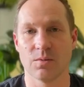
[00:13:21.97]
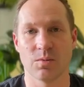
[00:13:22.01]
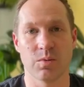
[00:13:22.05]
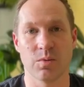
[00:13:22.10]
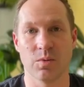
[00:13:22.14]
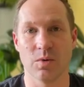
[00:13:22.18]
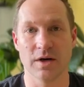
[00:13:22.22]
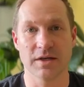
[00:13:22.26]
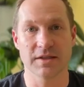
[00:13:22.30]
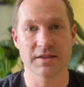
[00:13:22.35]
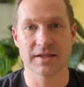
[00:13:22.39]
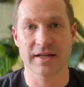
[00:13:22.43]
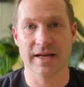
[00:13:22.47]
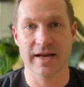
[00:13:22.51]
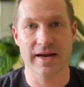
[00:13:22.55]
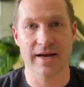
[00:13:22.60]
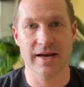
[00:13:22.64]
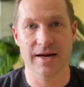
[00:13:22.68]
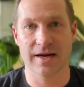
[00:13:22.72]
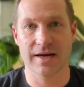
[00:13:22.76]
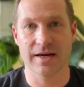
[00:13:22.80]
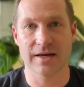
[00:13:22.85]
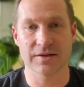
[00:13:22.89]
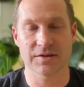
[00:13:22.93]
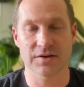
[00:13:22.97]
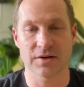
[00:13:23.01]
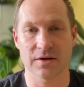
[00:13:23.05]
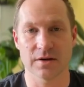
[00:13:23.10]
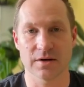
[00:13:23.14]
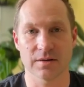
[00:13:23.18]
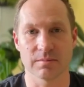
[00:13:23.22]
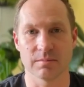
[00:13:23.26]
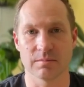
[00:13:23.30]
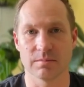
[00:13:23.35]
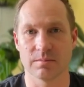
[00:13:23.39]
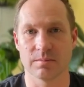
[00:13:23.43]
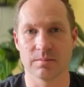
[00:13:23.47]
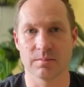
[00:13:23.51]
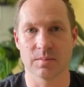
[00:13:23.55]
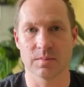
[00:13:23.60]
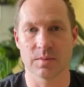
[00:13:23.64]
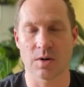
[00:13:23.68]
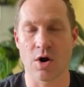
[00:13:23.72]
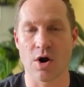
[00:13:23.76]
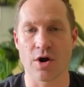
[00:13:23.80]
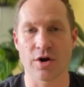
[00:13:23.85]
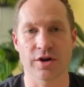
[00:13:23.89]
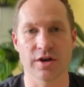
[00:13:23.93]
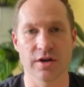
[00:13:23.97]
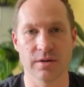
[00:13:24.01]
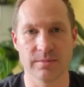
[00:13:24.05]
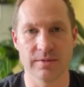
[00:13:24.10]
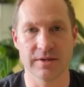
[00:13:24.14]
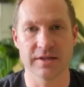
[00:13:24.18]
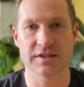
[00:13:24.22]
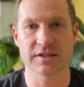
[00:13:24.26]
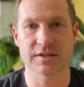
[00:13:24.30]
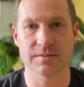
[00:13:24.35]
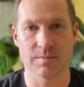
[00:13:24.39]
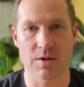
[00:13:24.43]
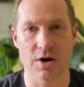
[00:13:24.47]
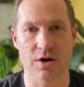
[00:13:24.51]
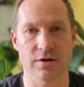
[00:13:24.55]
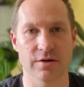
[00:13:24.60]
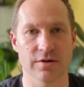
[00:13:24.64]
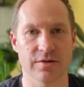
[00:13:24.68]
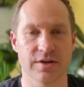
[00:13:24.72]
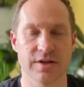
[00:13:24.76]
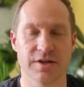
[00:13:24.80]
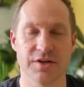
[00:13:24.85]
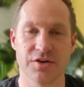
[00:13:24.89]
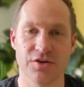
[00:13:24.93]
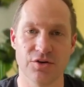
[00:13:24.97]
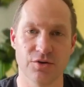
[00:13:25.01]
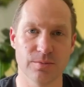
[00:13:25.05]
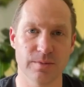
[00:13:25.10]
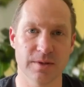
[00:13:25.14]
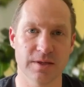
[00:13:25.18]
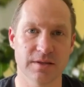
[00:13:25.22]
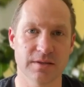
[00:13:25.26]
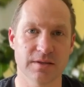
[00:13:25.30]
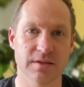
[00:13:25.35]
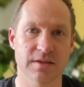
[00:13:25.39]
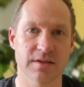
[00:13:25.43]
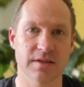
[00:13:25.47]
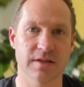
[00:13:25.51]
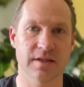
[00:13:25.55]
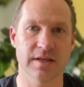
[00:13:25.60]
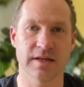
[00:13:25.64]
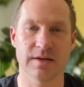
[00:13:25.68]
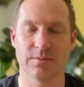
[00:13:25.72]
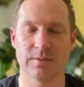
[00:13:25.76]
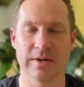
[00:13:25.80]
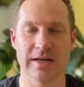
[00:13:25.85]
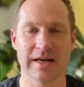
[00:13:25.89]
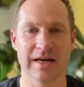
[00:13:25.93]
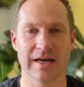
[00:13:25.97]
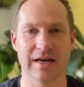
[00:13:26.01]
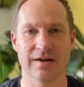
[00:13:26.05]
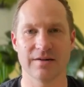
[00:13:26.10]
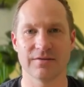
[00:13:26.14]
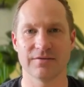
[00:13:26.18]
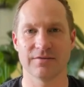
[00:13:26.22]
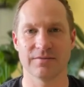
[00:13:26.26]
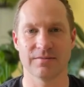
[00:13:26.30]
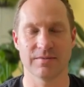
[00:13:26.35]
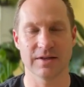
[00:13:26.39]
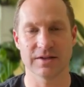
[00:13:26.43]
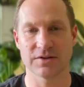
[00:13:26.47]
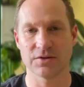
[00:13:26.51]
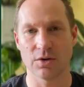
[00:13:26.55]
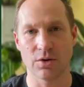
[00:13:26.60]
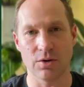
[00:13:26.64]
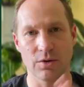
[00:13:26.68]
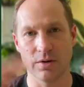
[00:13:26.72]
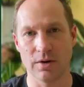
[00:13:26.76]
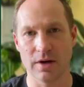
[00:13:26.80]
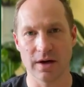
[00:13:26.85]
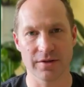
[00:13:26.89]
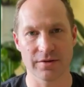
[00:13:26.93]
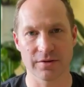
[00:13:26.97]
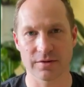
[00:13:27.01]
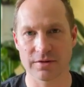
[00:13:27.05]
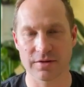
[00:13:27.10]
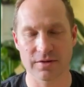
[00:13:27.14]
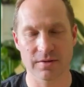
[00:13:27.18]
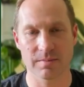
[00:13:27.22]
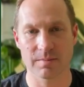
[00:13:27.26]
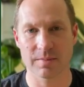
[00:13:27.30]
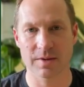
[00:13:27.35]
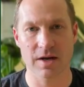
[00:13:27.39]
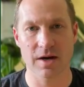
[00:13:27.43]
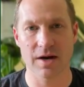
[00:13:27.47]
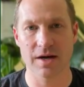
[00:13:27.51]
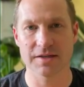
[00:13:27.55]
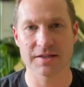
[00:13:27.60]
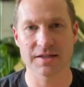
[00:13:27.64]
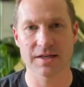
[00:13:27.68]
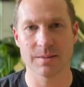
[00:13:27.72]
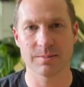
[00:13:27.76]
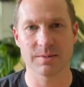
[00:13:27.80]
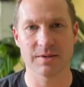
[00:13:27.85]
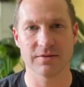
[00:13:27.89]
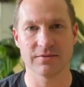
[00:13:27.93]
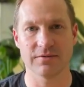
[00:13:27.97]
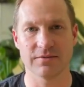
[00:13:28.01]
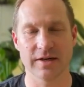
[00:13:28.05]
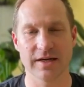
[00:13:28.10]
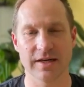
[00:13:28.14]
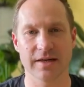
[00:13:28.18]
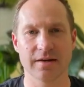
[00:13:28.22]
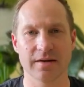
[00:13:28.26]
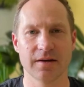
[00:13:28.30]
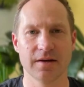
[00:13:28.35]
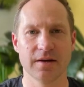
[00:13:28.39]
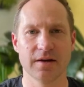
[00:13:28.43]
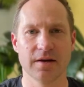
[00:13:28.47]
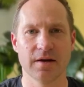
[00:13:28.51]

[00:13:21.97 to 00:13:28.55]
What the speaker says: Once AIs are arguably smarter than humans, then we have this whole other concept of like